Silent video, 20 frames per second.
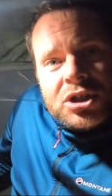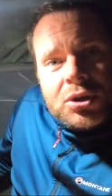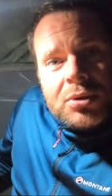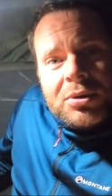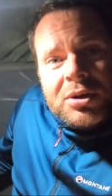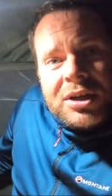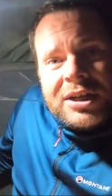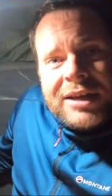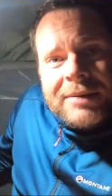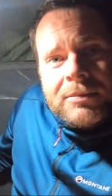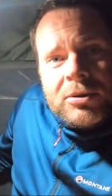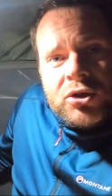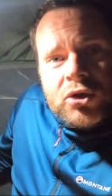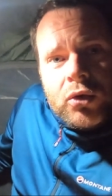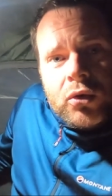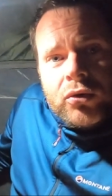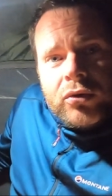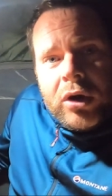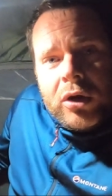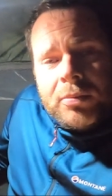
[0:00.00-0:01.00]
so I'm going to keep the
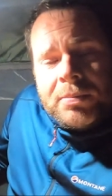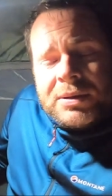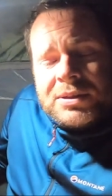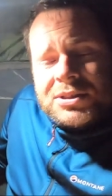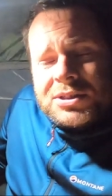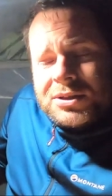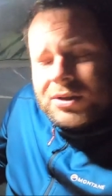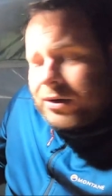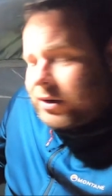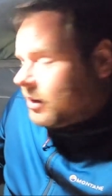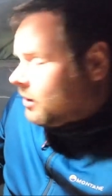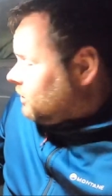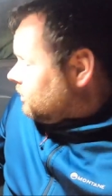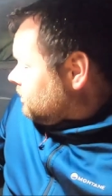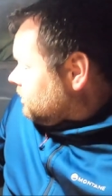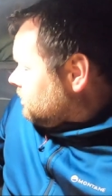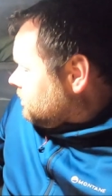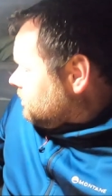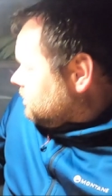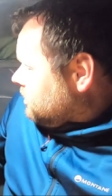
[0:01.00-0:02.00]
door open tonight
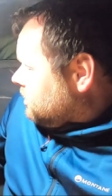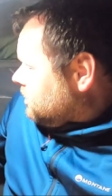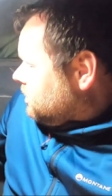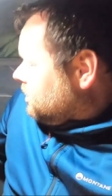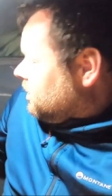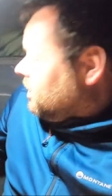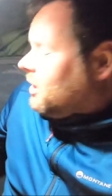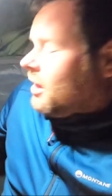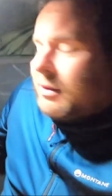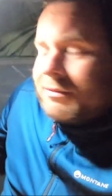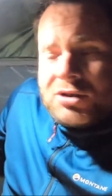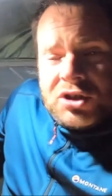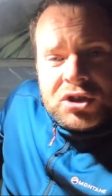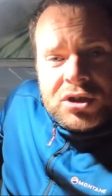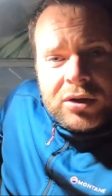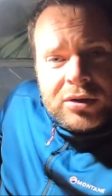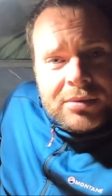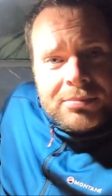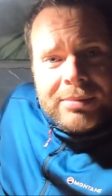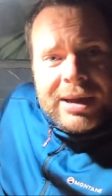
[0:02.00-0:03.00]
and then I've
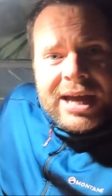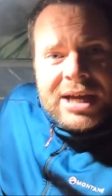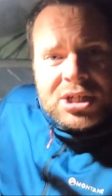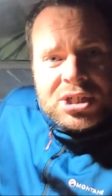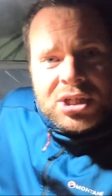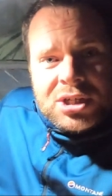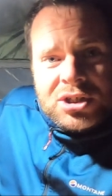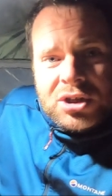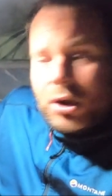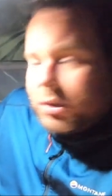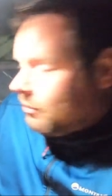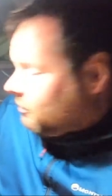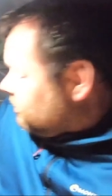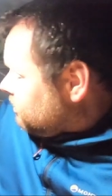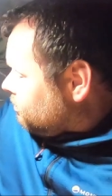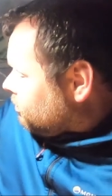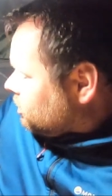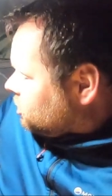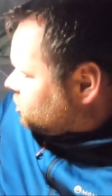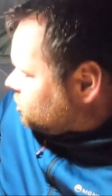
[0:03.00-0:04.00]
just got the mesh. So
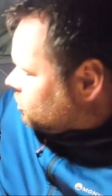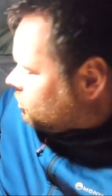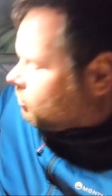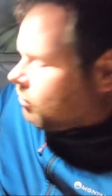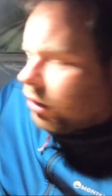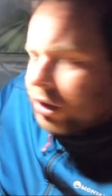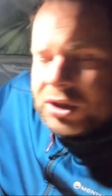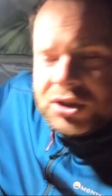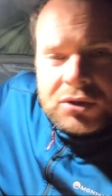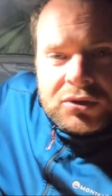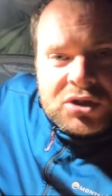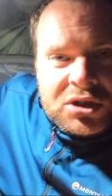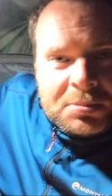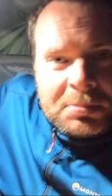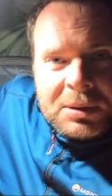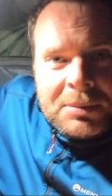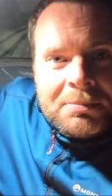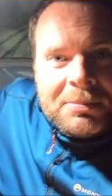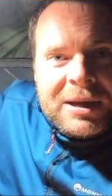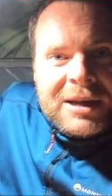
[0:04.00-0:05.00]
hopefully my sunrise will
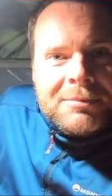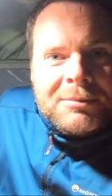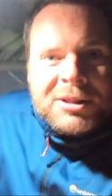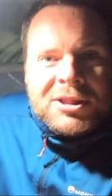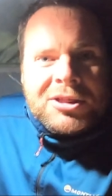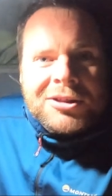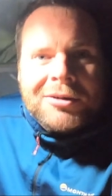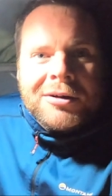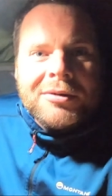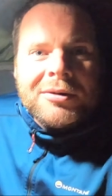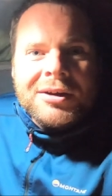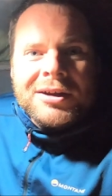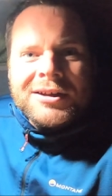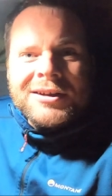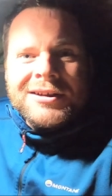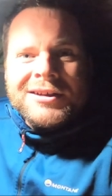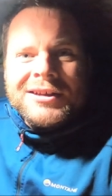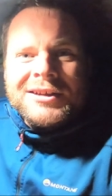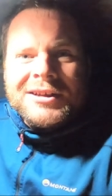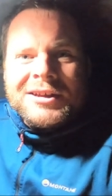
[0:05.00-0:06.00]
just be beaming through
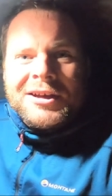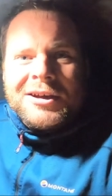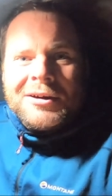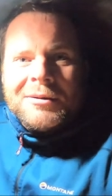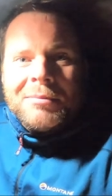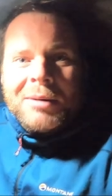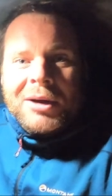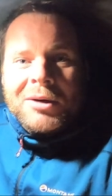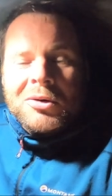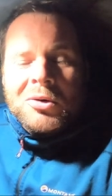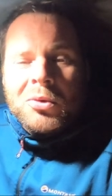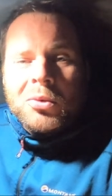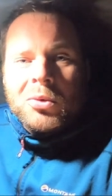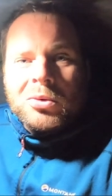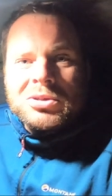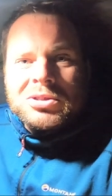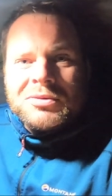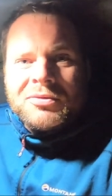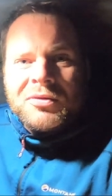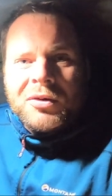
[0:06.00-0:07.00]
at about
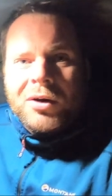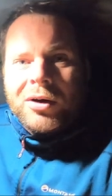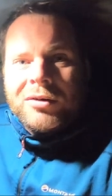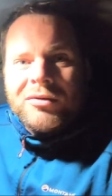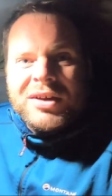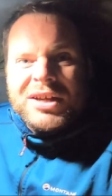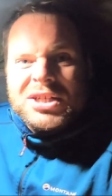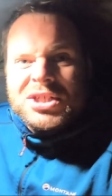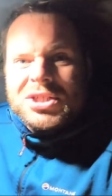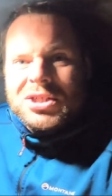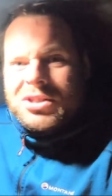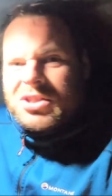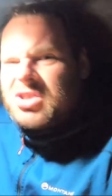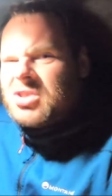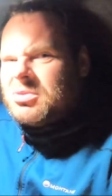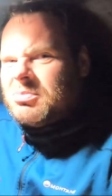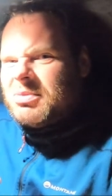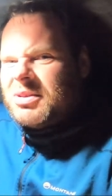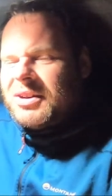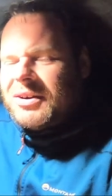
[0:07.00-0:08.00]
quarter to five-ish,
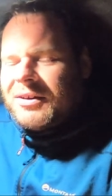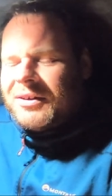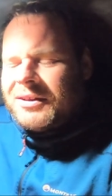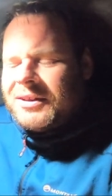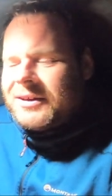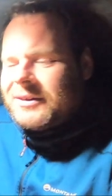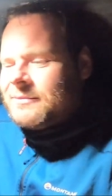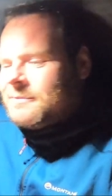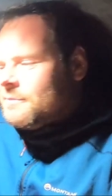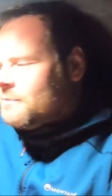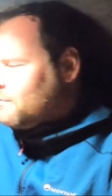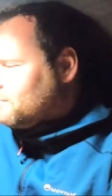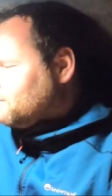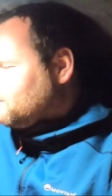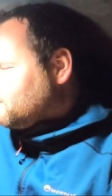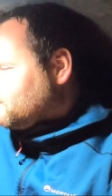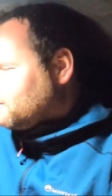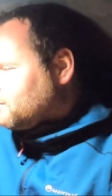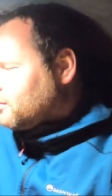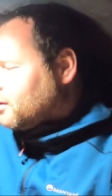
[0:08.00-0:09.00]
something like that.
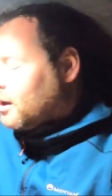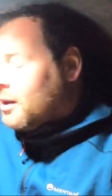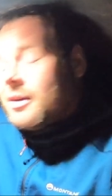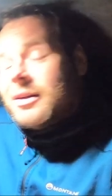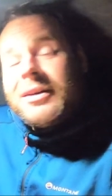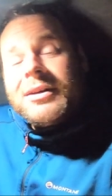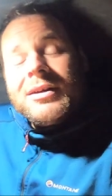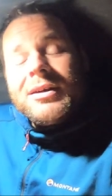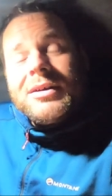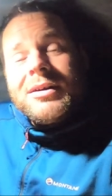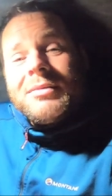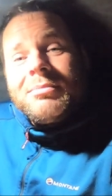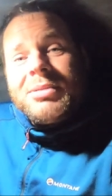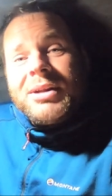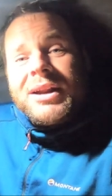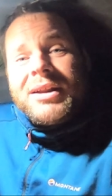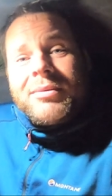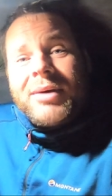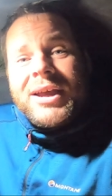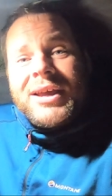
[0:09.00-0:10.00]

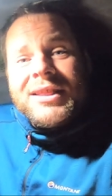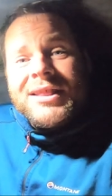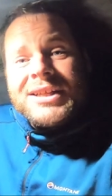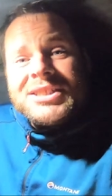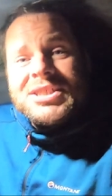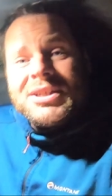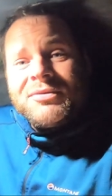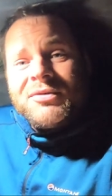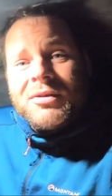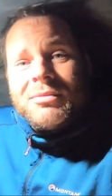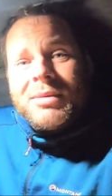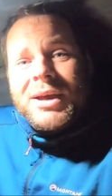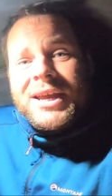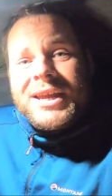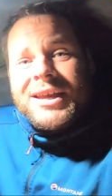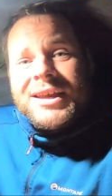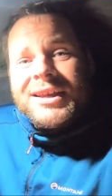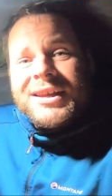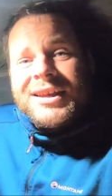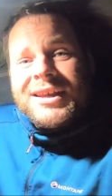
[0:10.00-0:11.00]
But anyway, that's it from
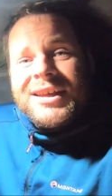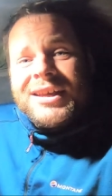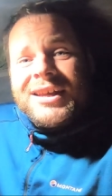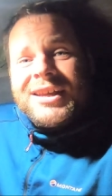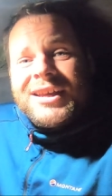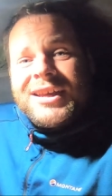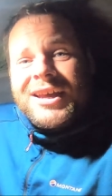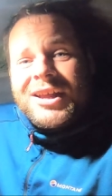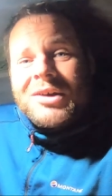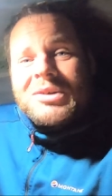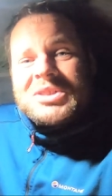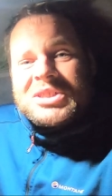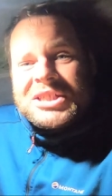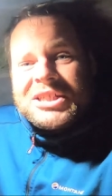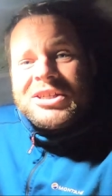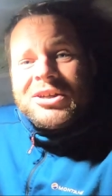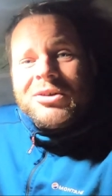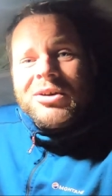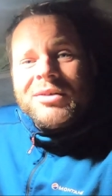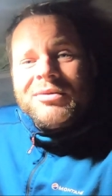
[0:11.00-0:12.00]
me and I'll see
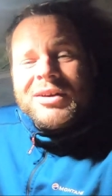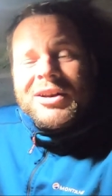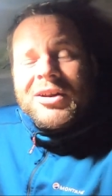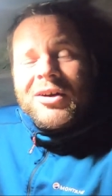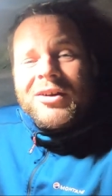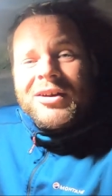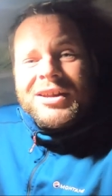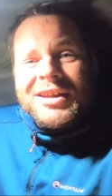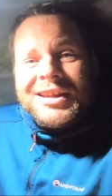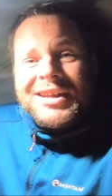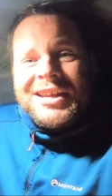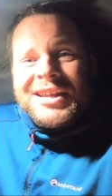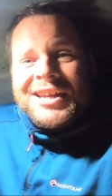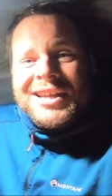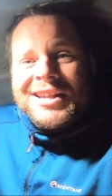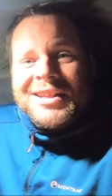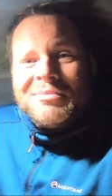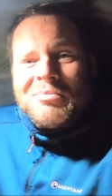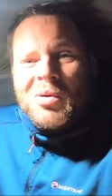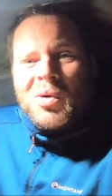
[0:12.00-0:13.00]
you lovely lot
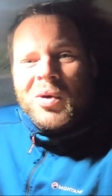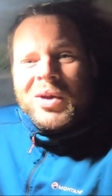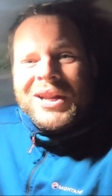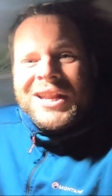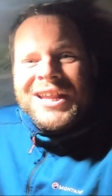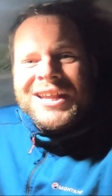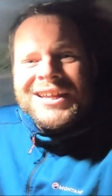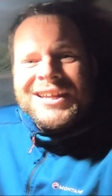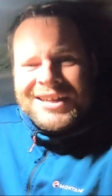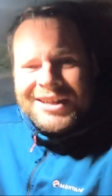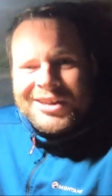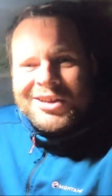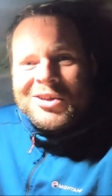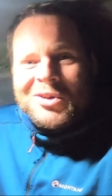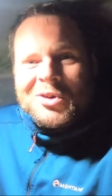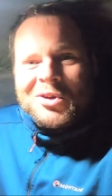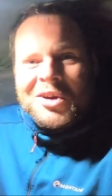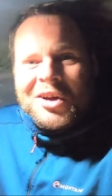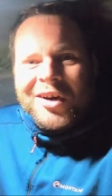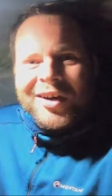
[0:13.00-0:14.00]
in the morning.
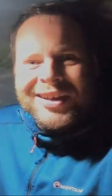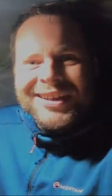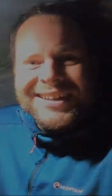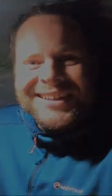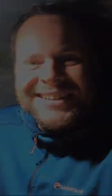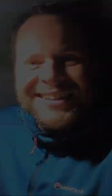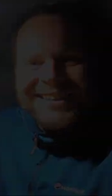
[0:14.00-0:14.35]
Good night.